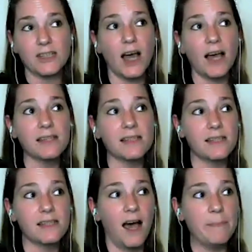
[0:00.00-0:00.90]
Just,
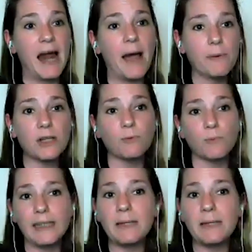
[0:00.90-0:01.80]
I mean, I was in a
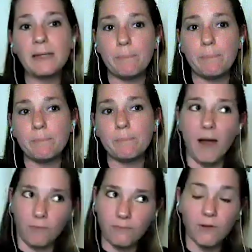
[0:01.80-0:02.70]
really, a,
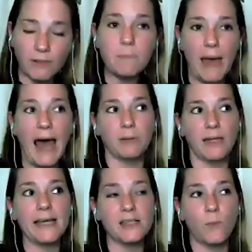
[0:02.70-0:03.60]
a really bad
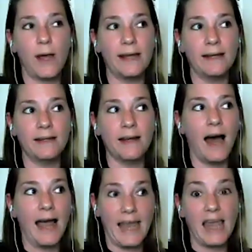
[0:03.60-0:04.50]
place when
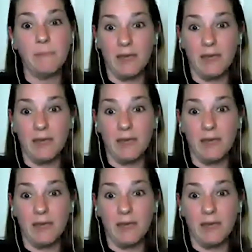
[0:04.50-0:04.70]
I came